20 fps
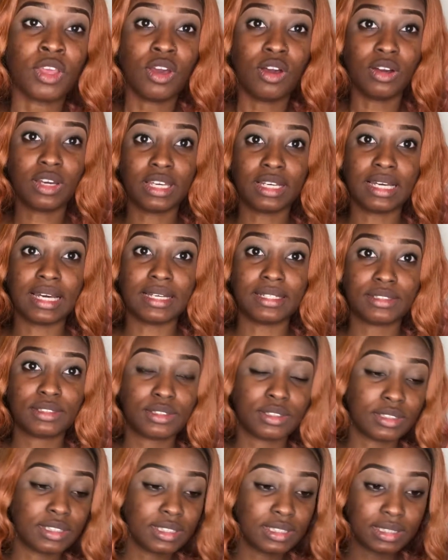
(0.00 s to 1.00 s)
Okay guys,
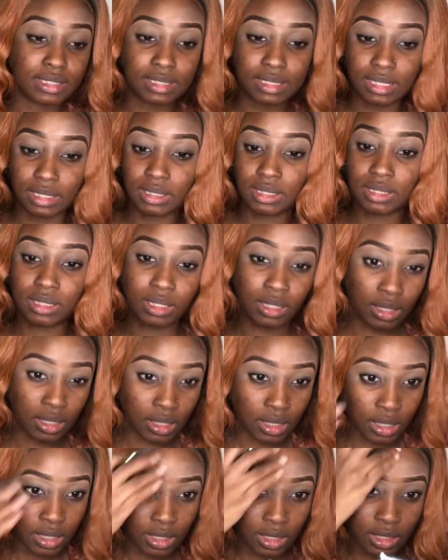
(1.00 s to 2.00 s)
so this is it.
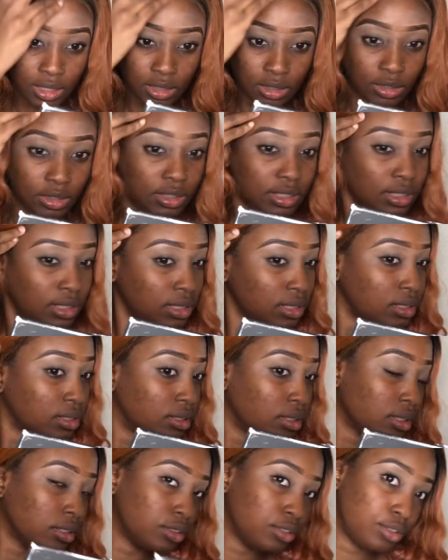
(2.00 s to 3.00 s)
So this is
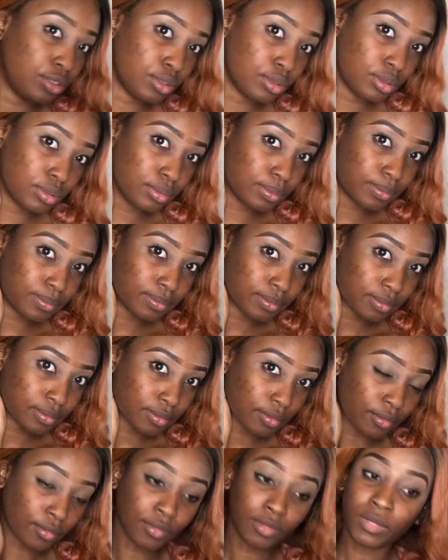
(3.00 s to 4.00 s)
the do
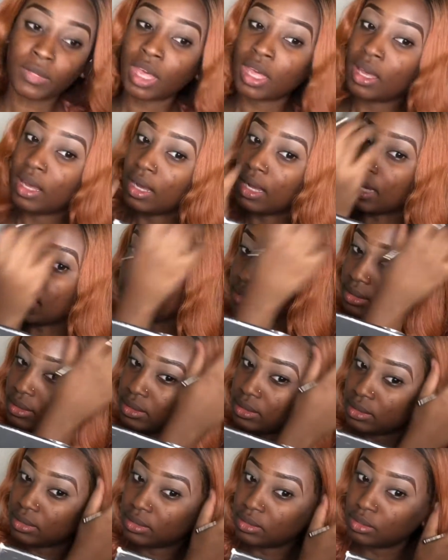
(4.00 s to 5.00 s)
and
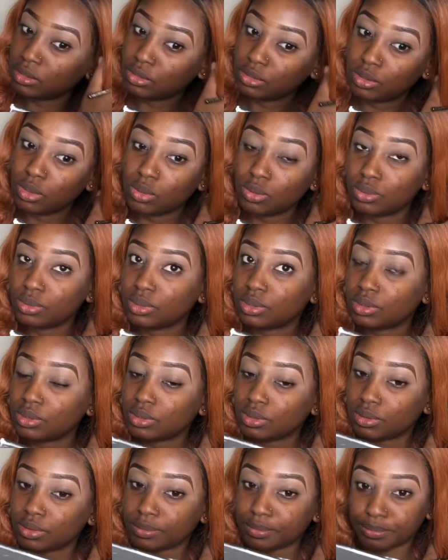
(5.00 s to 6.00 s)
this is the don't.
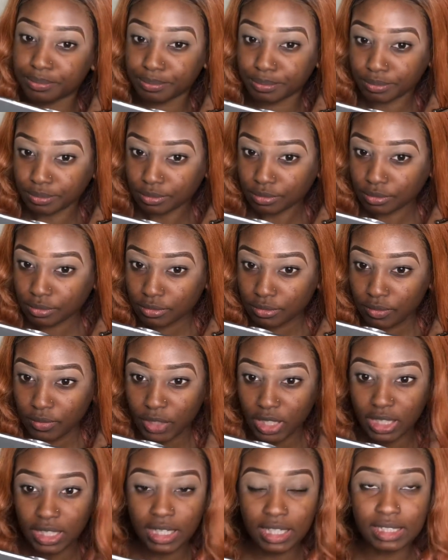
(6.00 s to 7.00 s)

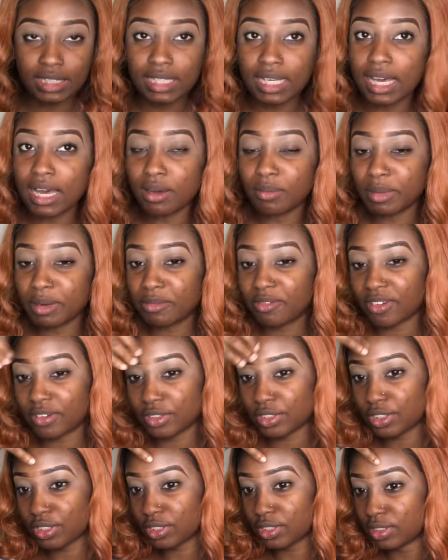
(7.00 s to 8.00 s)
You can see how my
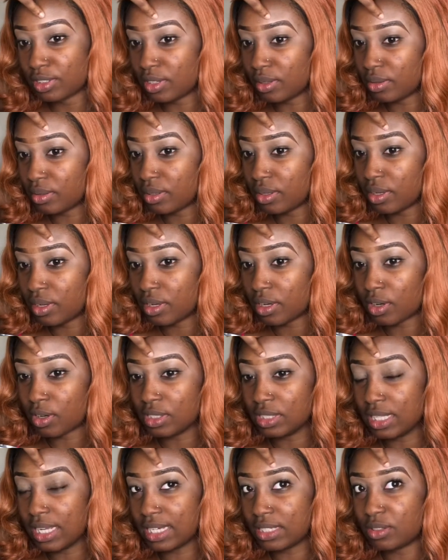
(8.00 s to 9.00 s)
foundation is not,
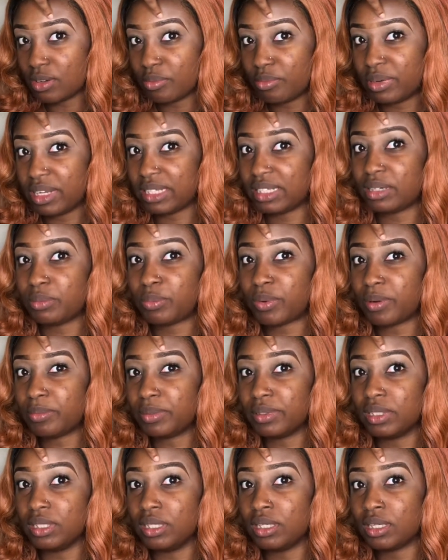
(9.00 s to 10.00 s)
concealer is not blended
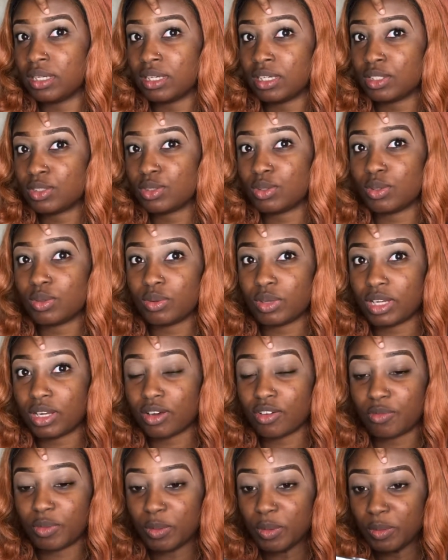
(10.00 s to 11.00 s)
properly. So a
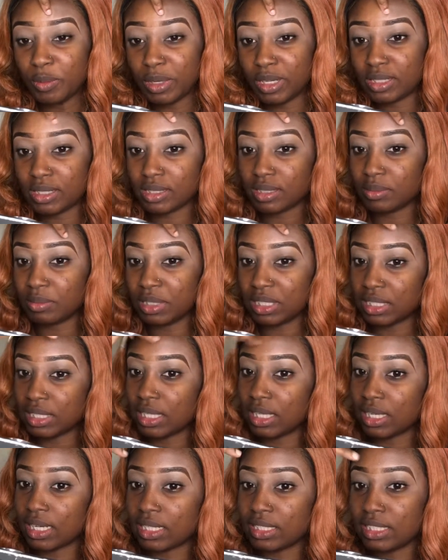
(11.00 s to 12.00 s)
lot of people make this
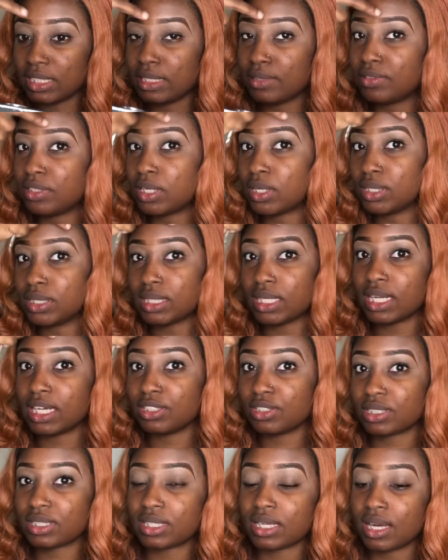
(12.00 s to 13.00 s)
mistake and they leave the concealer
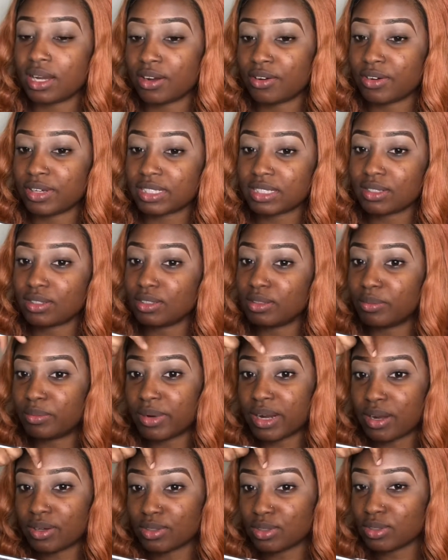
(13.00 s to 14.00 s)
just resting on the
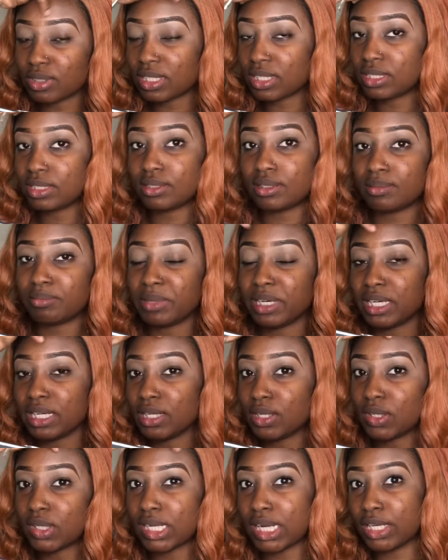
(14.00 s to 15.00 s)
brows, making
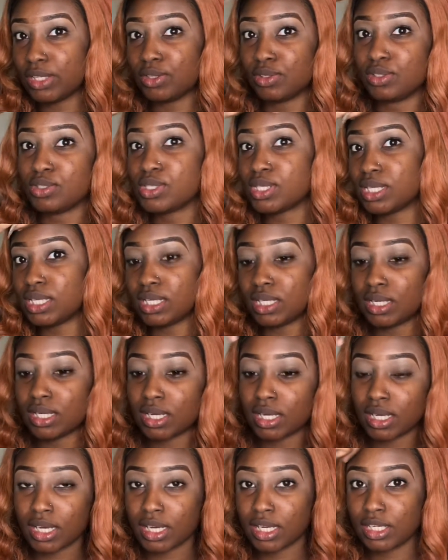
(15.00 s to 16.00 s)
it look like you used a
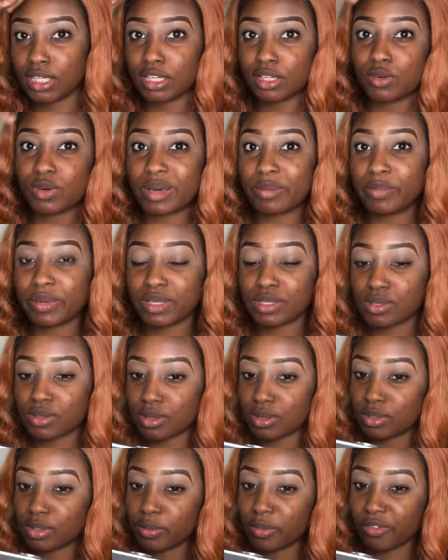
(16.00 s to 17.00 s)
yellow eye
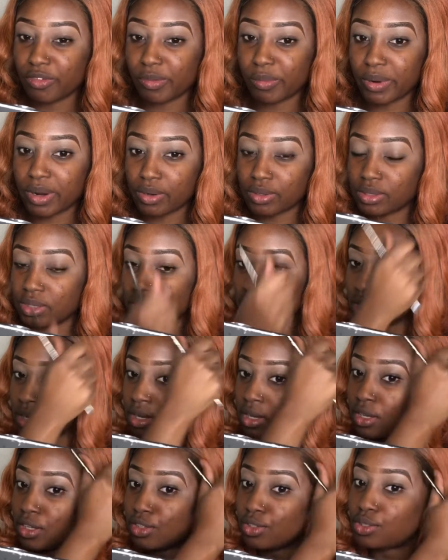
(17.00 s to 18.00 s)
pencil on top of your brows.
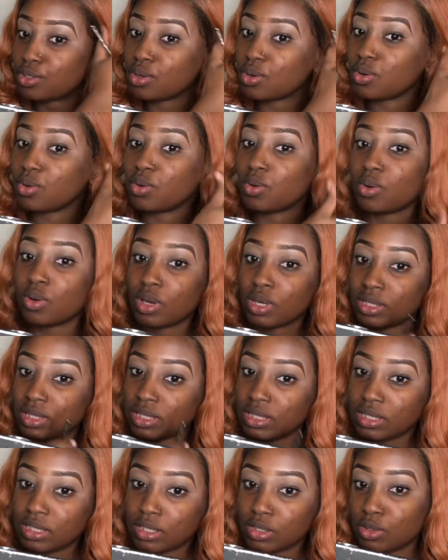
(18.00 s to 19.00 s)
So
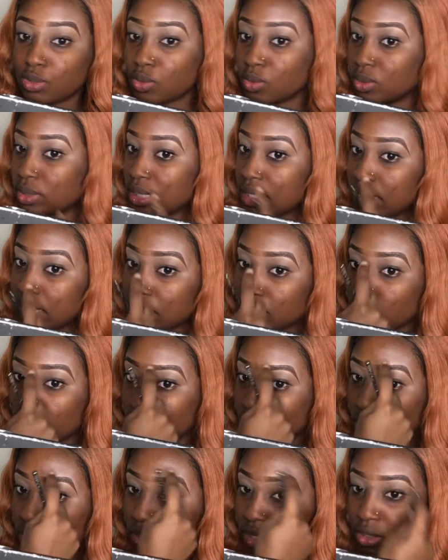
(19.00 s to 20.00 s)
this is the don't, and then
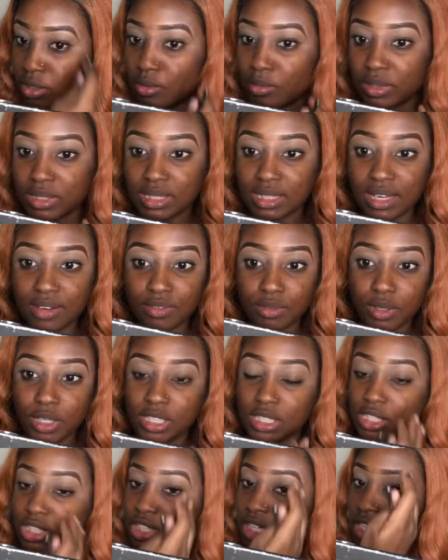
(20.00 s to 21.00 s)
don't go in at number 7
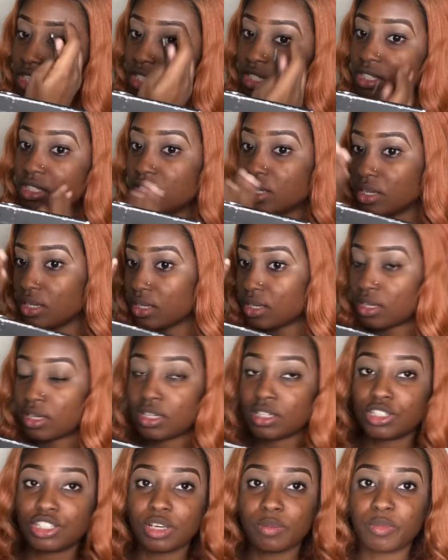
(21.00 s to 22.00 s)
because it changes the
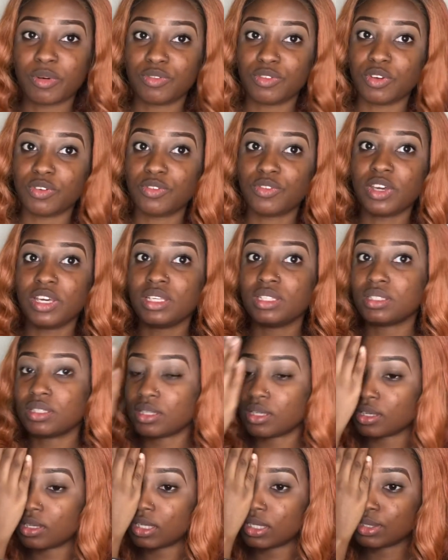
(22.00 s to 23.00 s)
shape of your face.
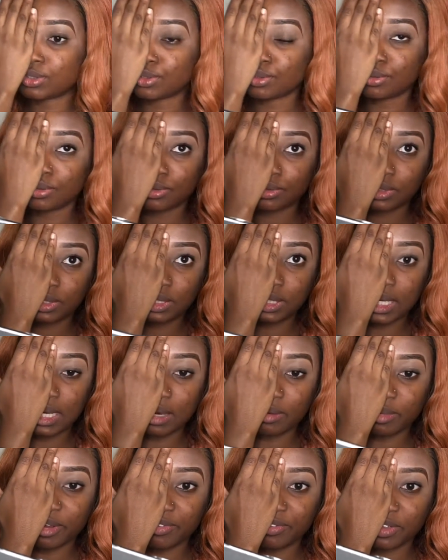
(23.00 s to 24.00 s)
So see
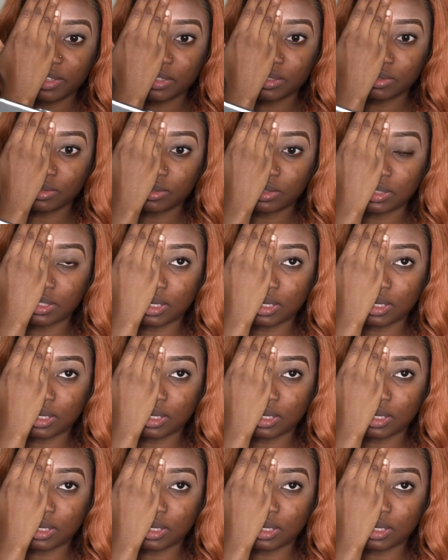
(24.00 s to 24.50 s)
how my face looks